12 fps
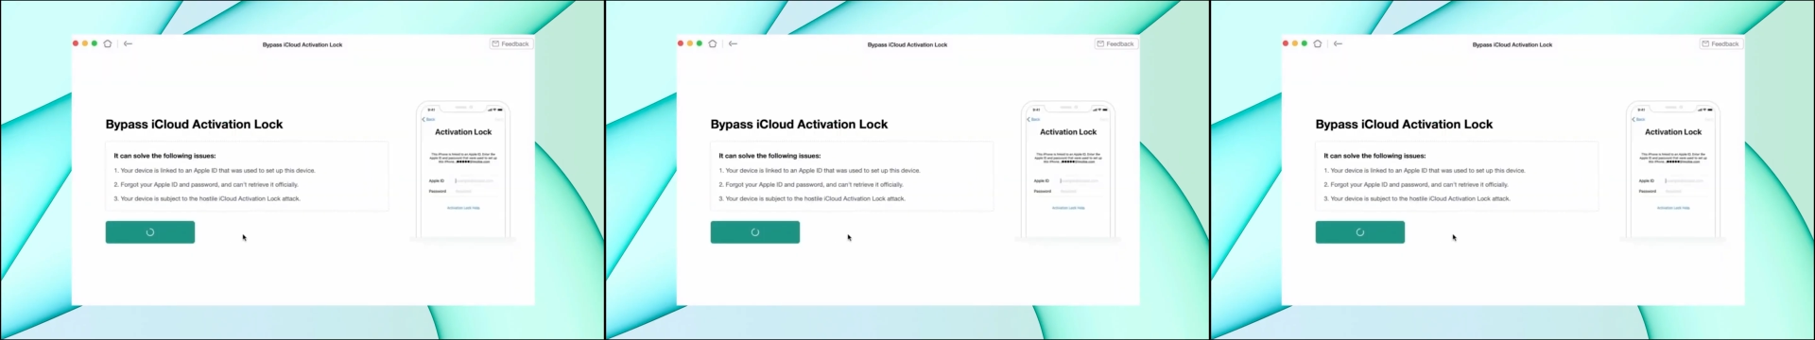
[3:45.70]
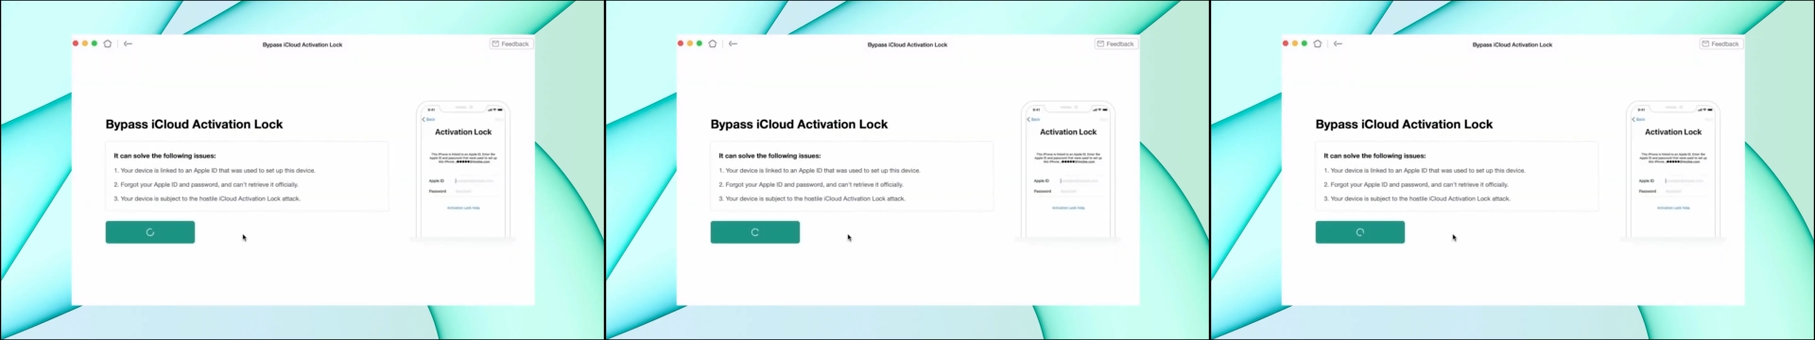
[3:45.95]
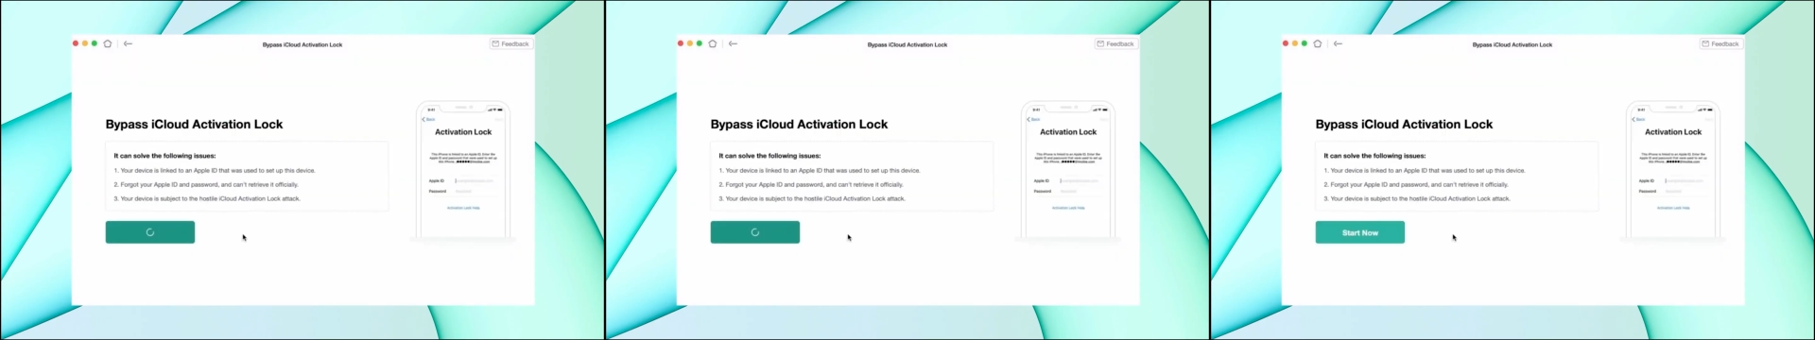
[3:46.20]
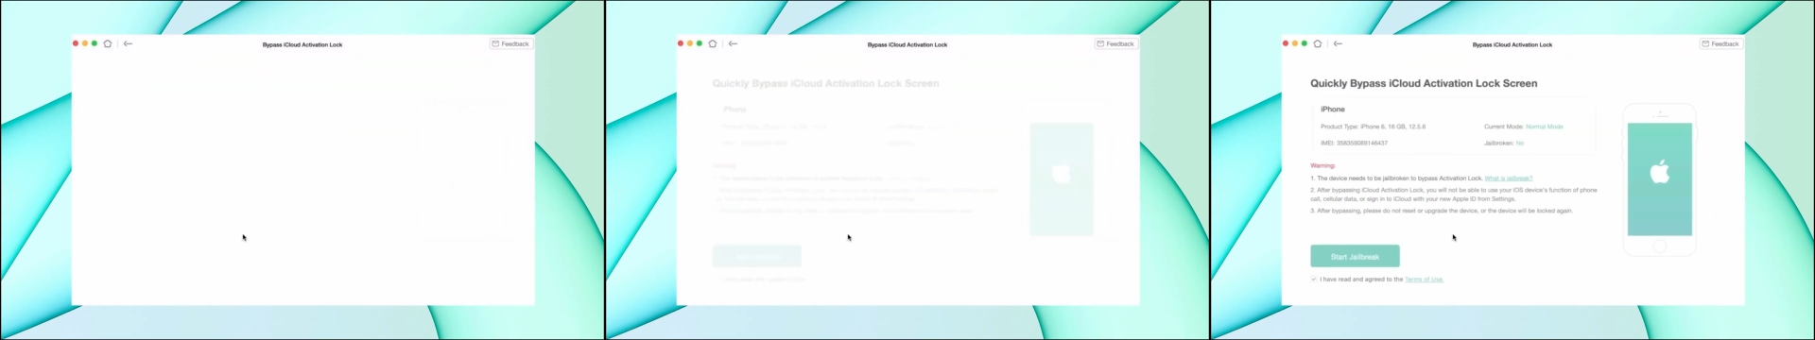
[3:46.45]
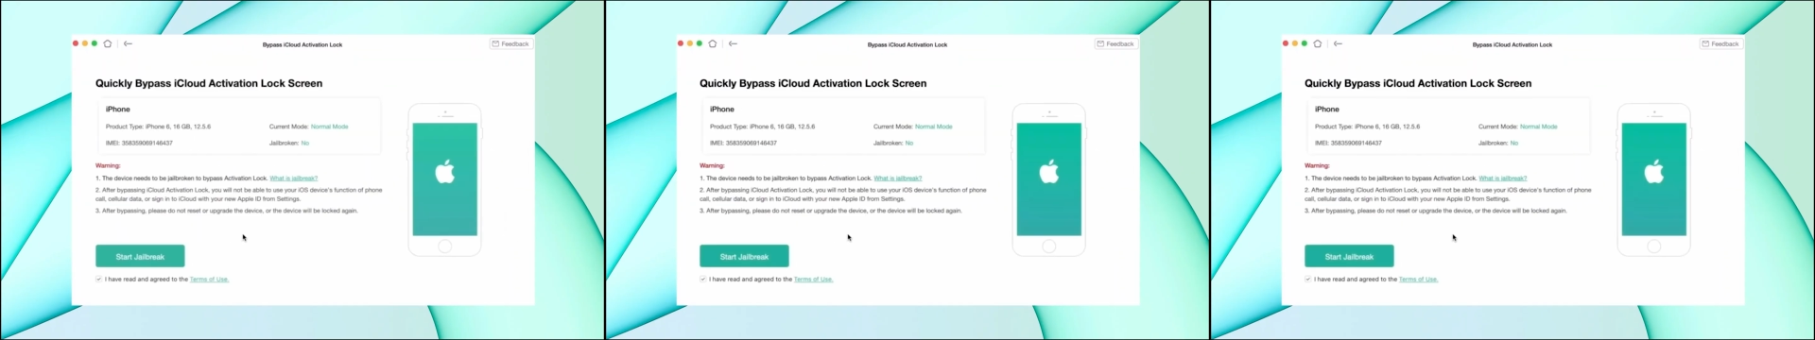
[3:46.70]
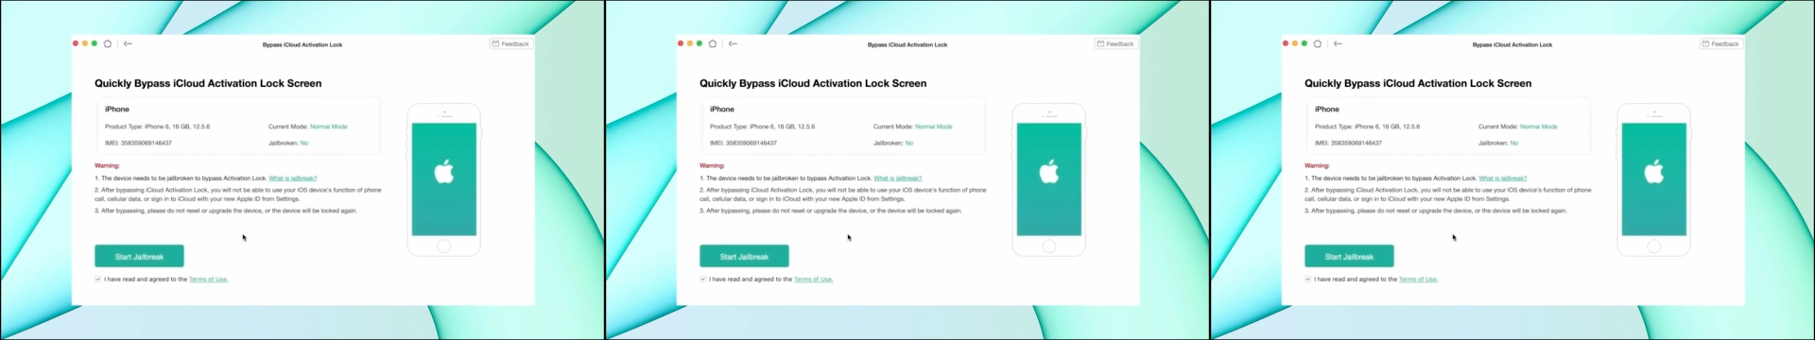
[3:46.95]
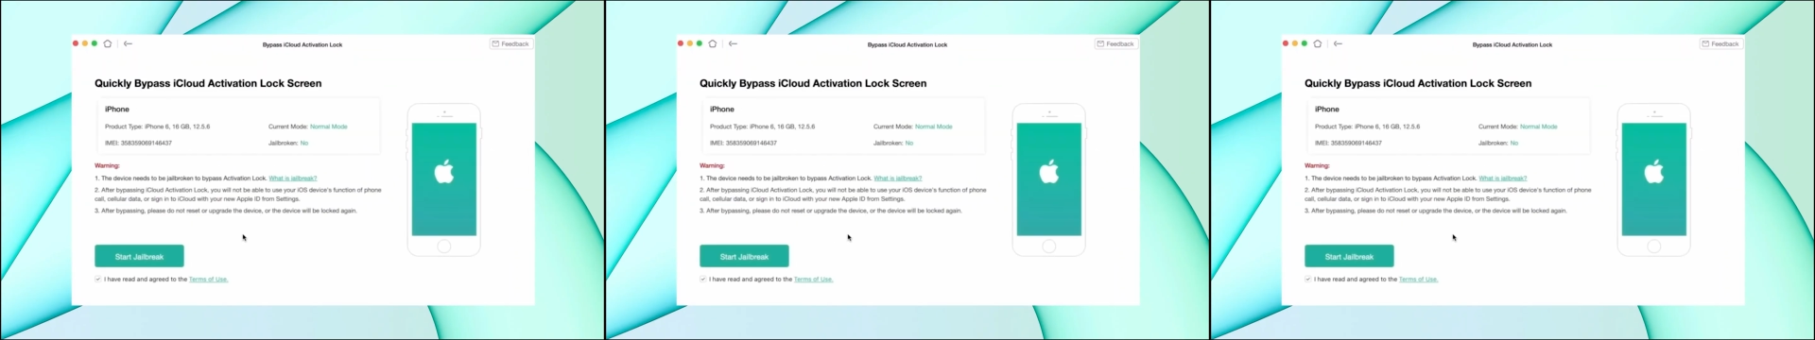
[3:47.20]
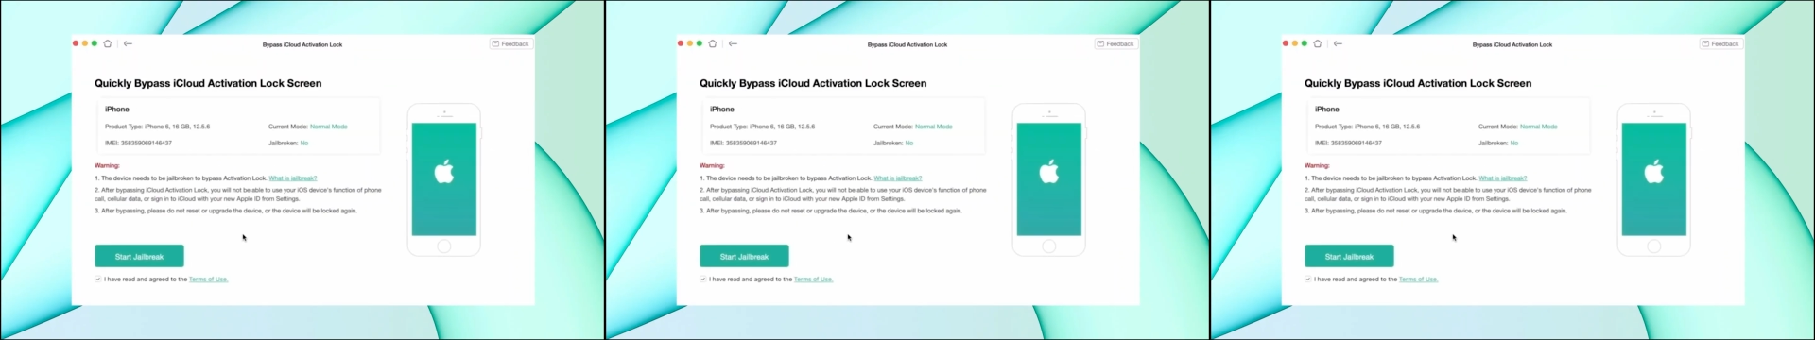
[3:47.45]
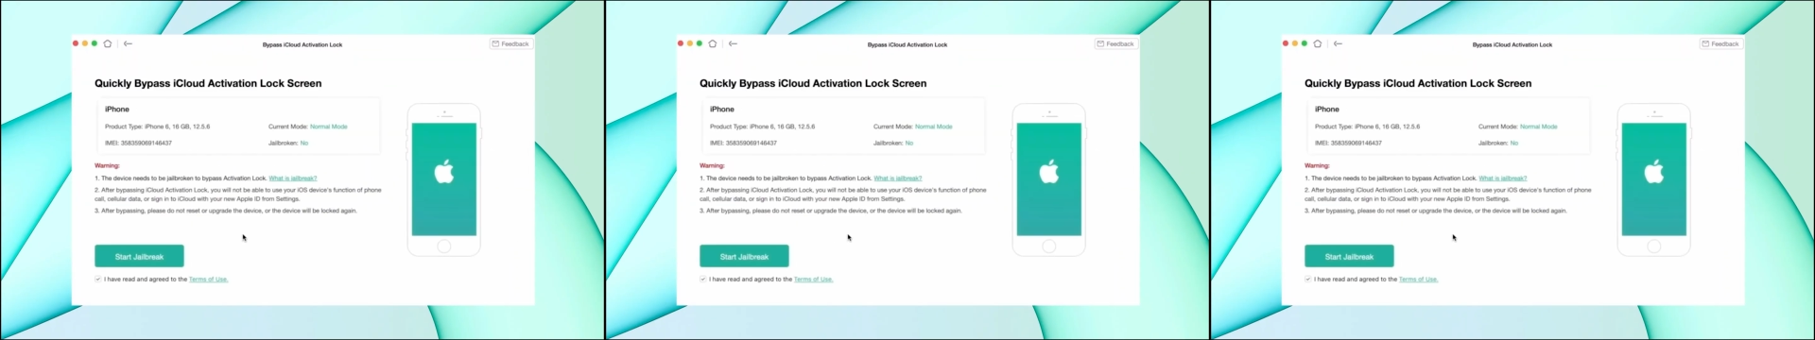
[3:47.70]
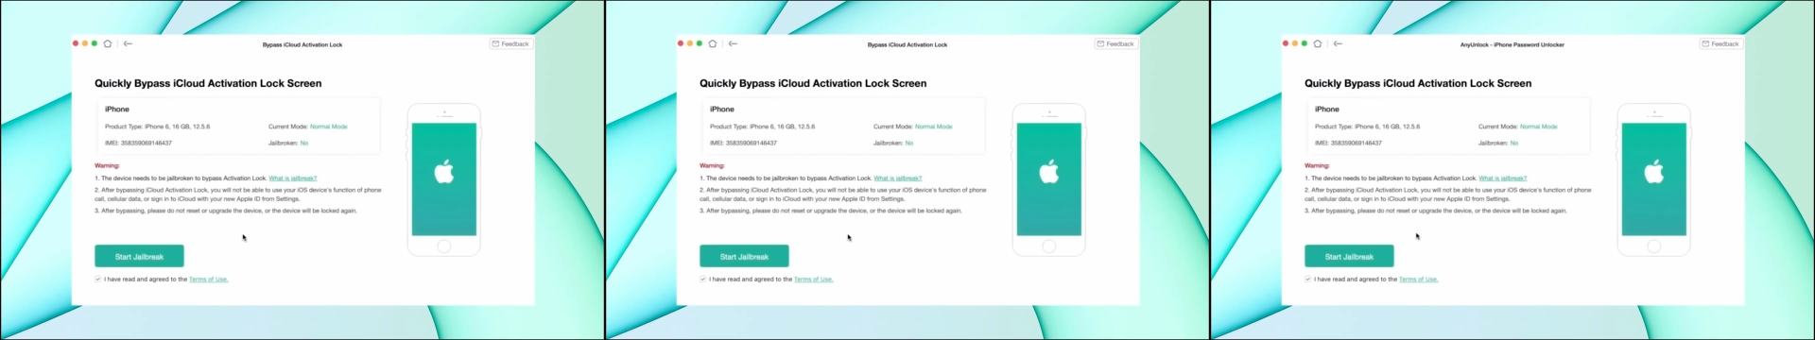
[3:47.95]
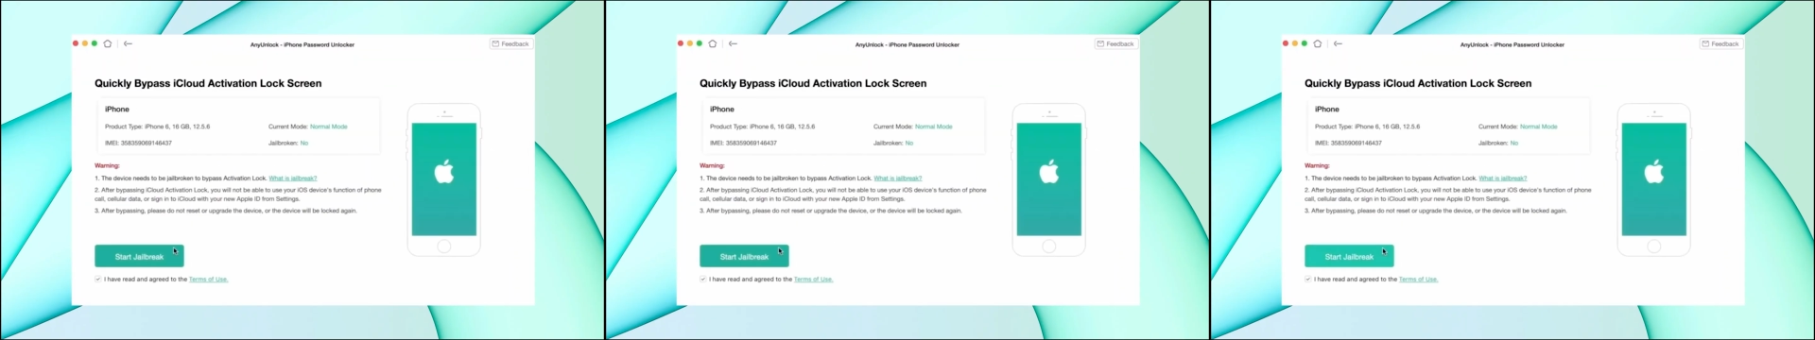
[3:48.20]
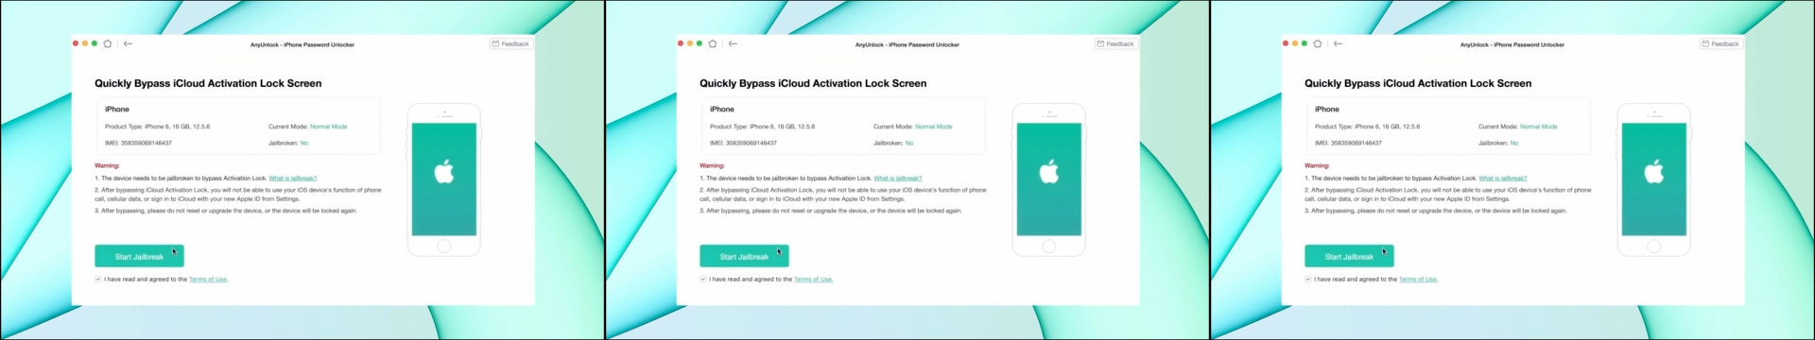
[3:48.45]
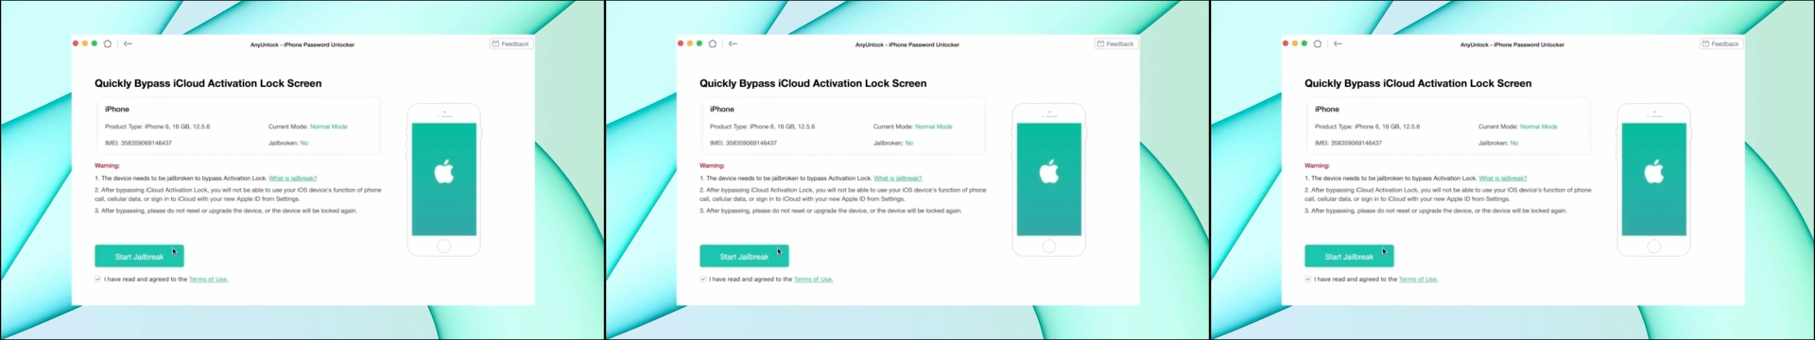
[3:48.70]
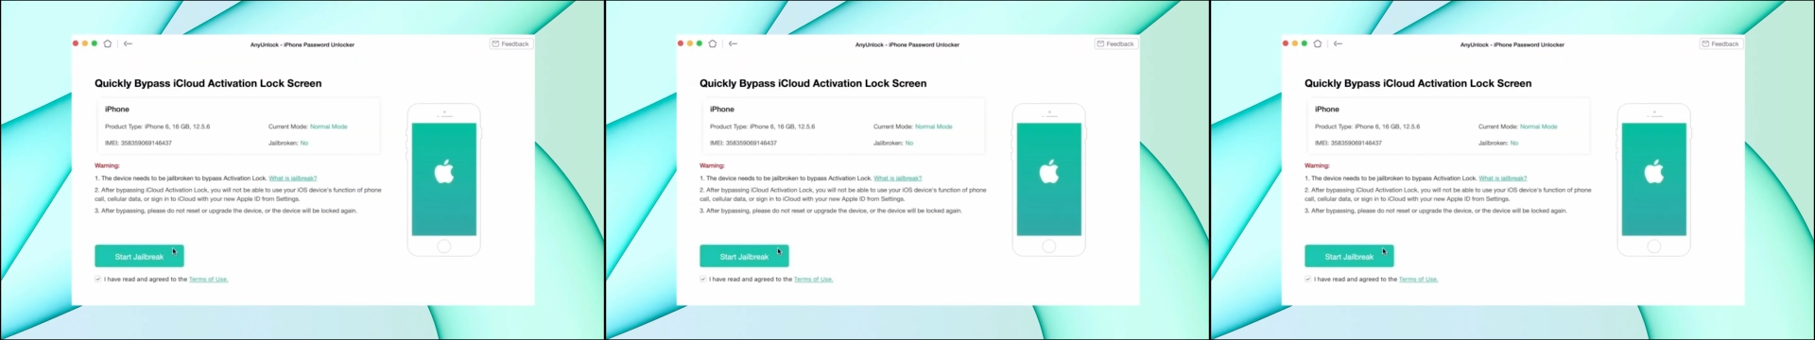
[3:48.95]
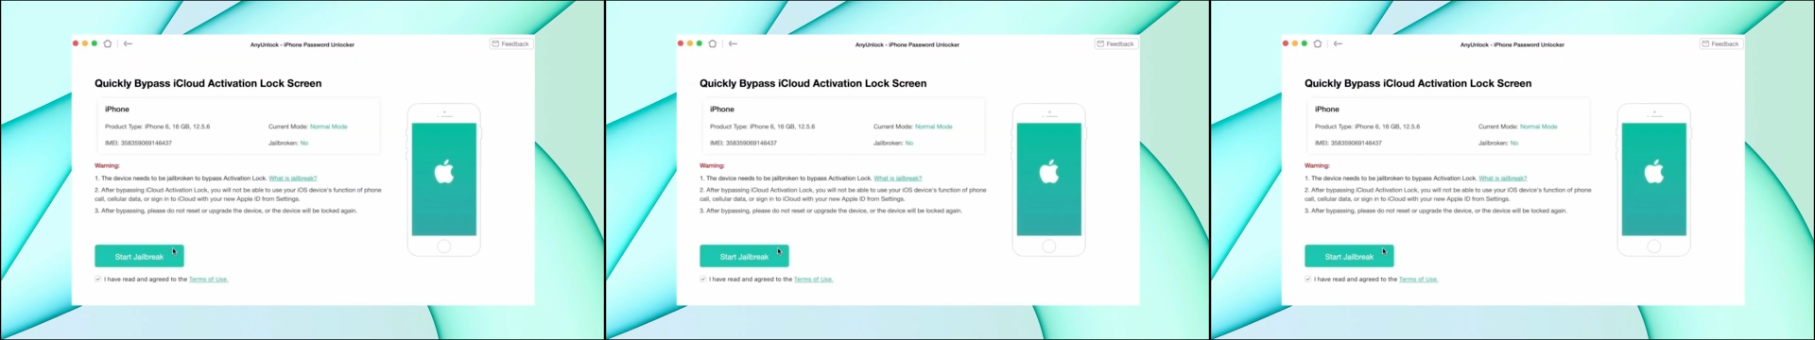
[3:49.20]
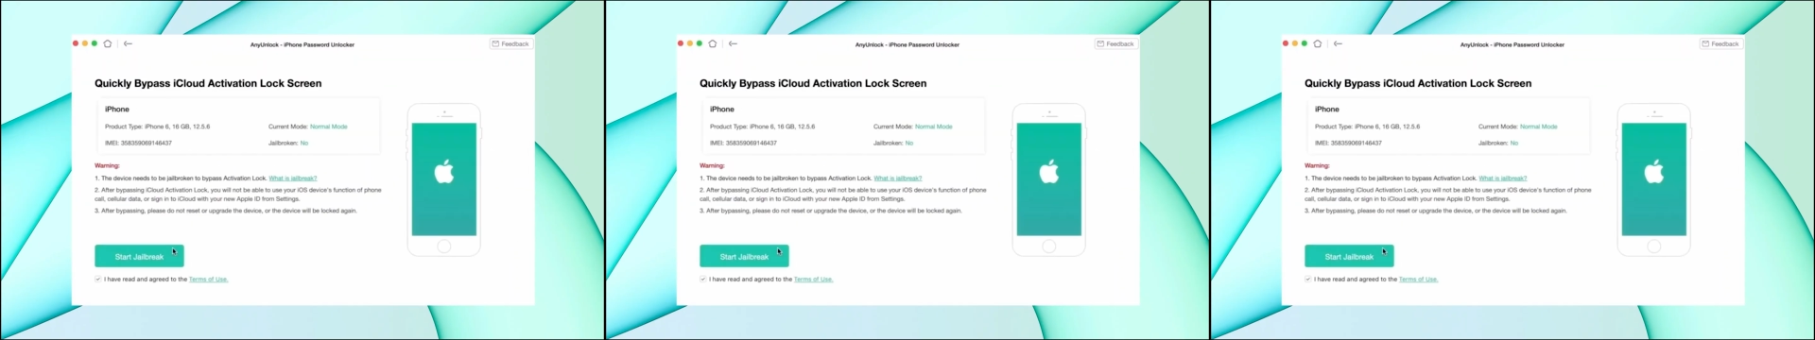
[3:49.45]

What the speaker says: Nobody's mouth can be seen.